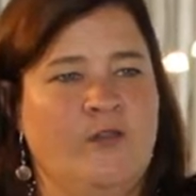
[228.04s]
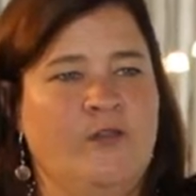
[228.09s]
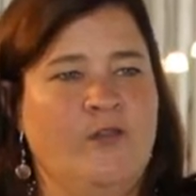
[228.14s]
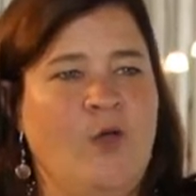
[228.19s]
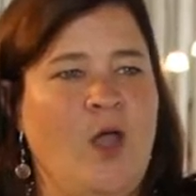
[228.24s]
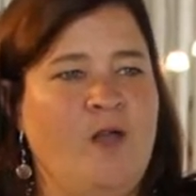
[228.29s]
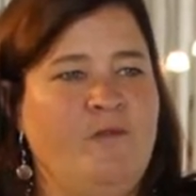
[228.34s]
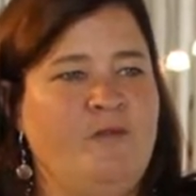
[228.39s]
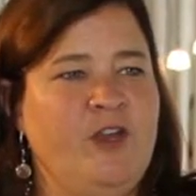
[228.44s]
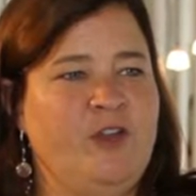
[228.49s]

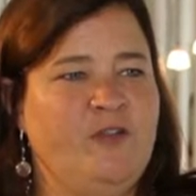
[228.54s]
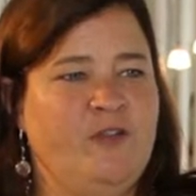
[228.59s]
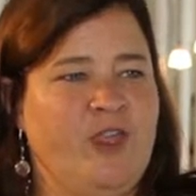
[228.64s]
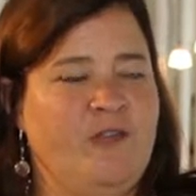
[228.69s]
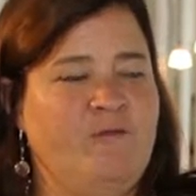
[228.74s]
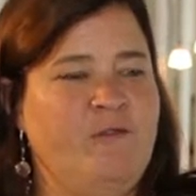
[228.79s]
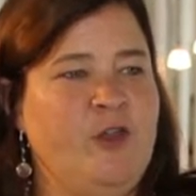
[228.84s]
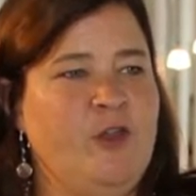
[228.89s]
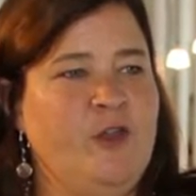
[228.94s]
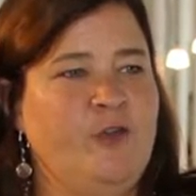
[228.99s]
So I've just
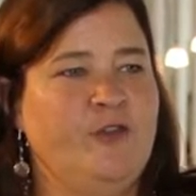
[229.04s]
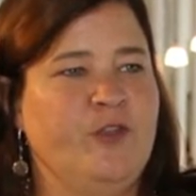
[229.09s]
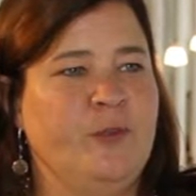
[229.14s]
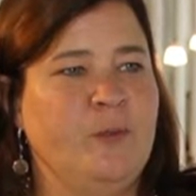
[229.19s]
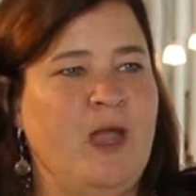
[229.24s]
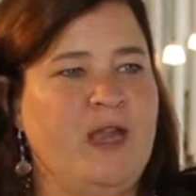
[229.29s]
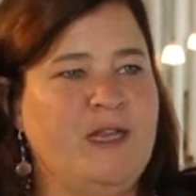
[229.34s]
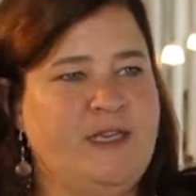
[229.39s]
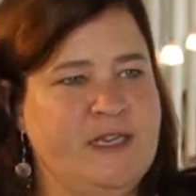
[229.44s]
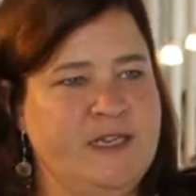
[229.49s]
given you
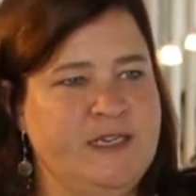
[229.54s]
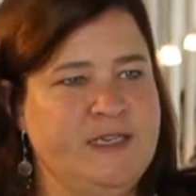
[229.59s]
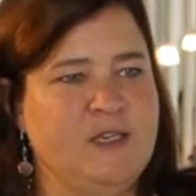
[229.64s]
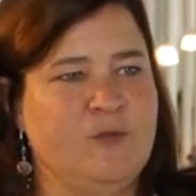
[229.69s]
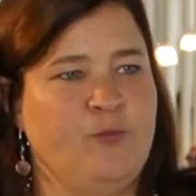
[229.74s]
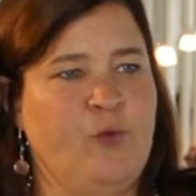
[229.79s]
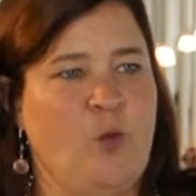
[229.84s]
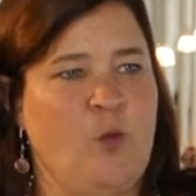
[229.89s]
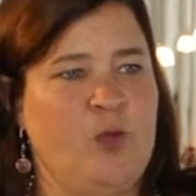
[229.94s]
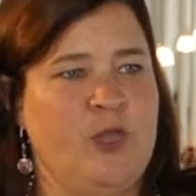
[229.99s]
some ideas
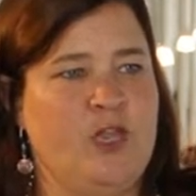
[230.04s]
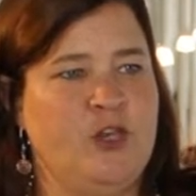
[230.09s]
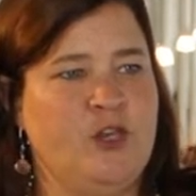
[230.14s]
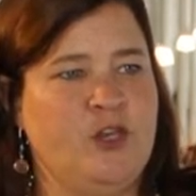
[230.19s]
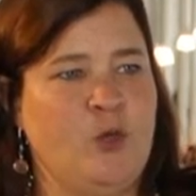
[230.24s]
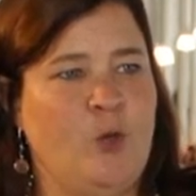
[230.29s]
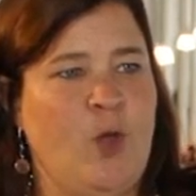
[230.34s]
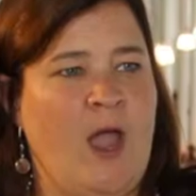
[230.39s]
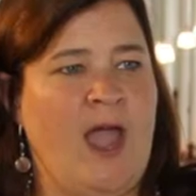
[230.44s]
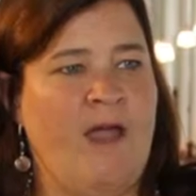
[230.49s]
of what we can
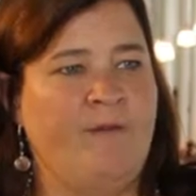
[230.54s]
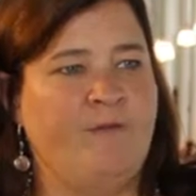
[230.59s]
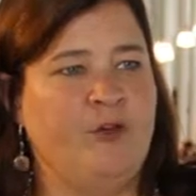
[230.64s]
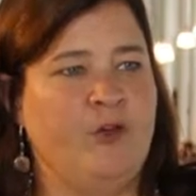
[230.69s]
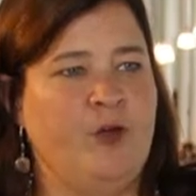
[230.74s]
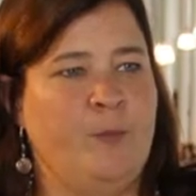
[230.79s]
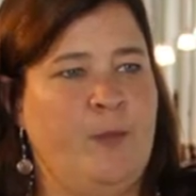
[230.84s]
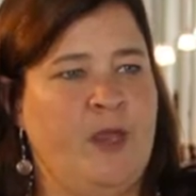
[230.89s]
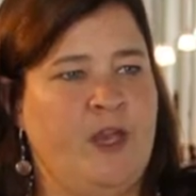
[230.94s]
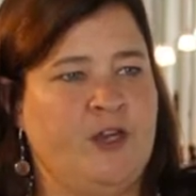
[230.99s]
do
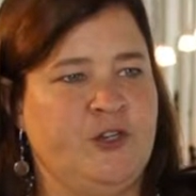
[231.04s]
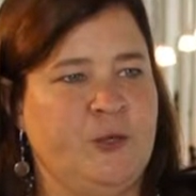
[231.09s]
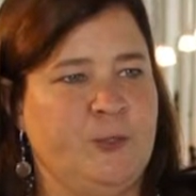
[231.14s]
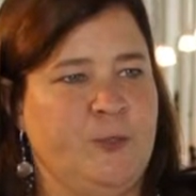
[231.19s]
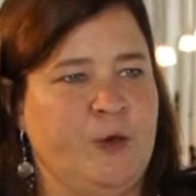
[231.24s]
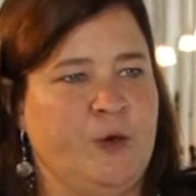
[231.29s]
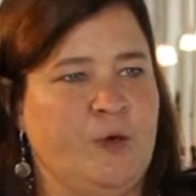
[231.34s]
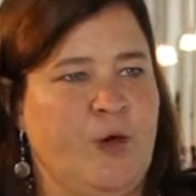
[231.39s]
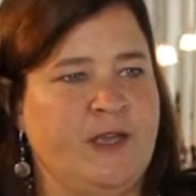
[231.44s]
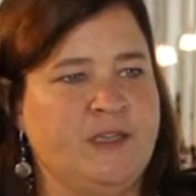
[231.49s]
after a patient
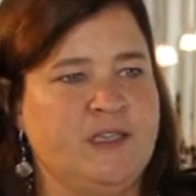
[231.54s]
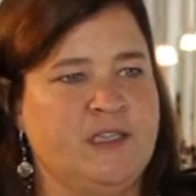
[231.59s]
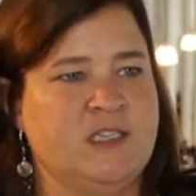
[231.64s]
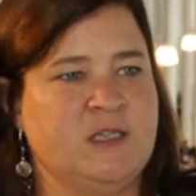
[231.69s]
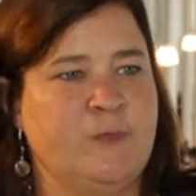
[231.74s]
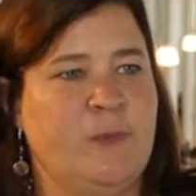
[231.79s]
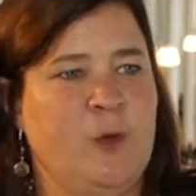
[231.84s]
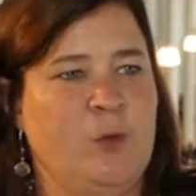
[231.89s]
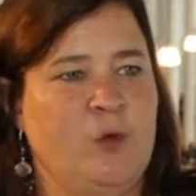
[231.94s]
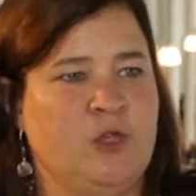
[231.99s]

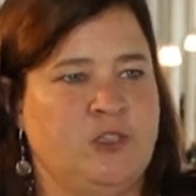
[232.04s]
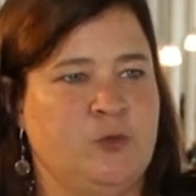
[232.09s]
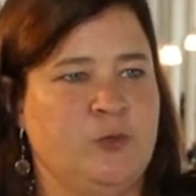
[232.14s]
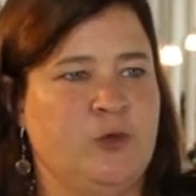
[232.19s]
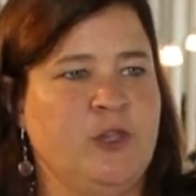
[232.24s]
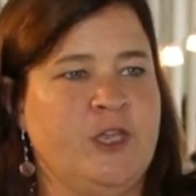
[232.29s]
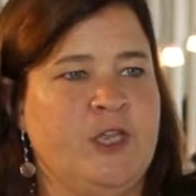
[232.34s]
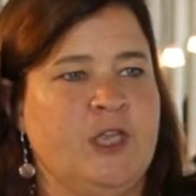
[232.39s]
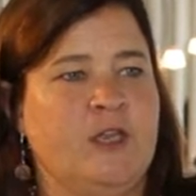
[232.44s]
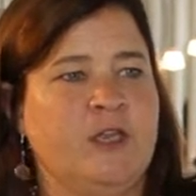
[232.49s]
progresses, but what's
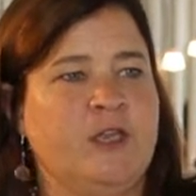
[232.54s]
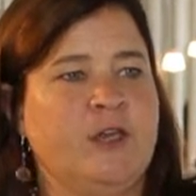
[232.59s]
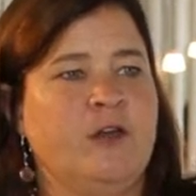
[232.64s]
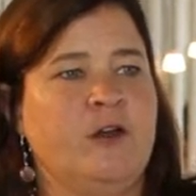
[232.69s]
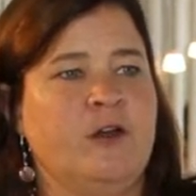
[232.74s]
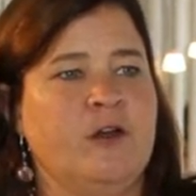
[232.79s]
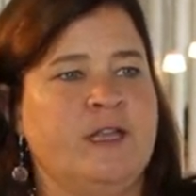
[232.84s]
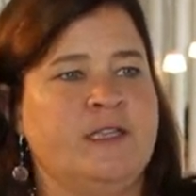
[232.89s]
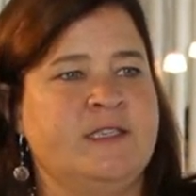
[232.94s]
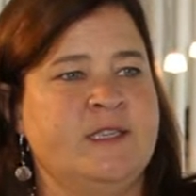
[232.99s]
really
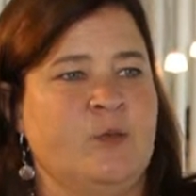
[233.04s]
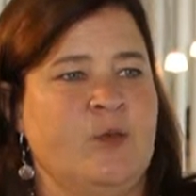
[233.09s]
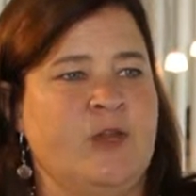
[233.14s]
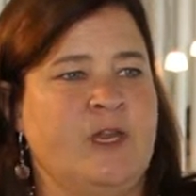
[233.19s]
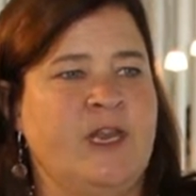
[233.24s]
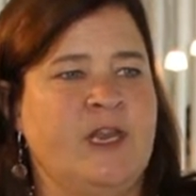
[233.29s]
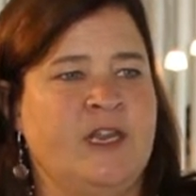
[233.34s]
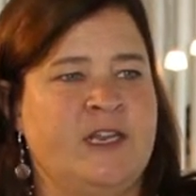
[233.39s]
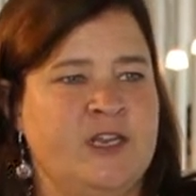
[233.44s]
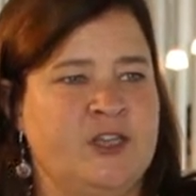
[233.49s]
clear is that we
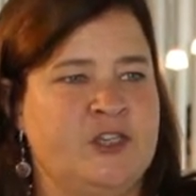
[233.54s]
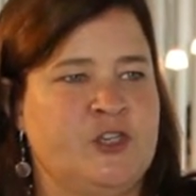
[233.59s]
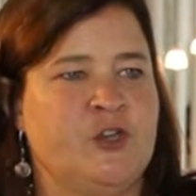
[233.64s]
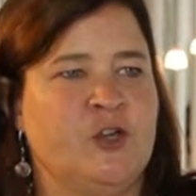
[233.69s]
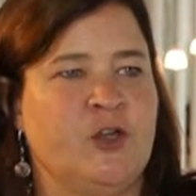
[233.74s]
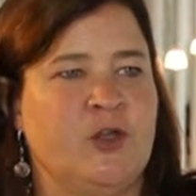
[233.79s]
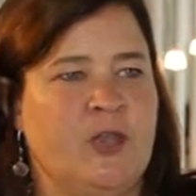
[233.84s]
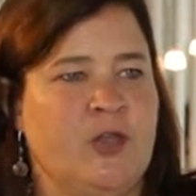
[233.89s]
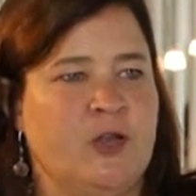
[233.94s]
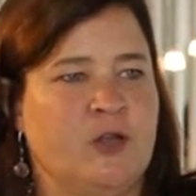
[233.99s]
need
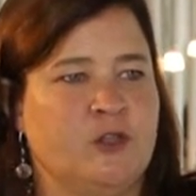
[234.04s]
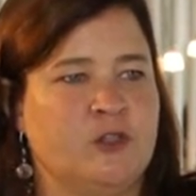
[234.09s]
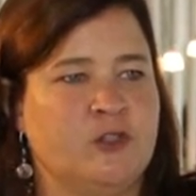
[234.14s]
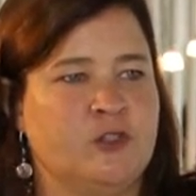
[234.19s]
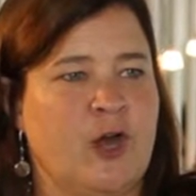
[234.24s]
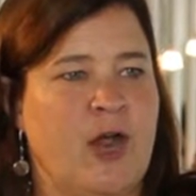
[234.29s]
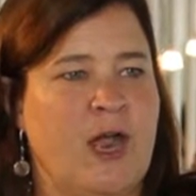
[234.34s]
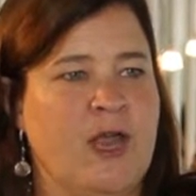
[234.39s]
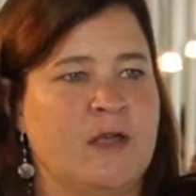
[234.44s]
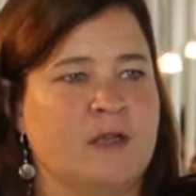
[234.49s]
additional clinical
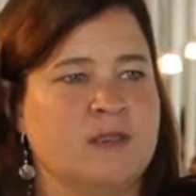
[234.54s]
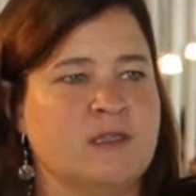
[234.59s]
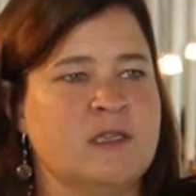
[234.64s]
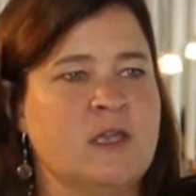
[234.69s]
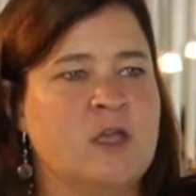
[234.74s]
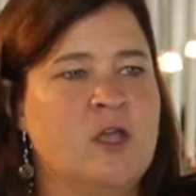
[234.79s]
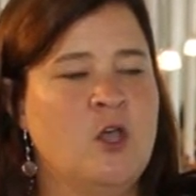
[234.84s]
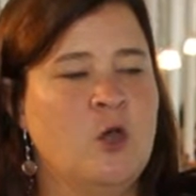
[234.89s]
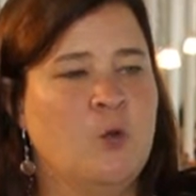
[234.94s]
trials.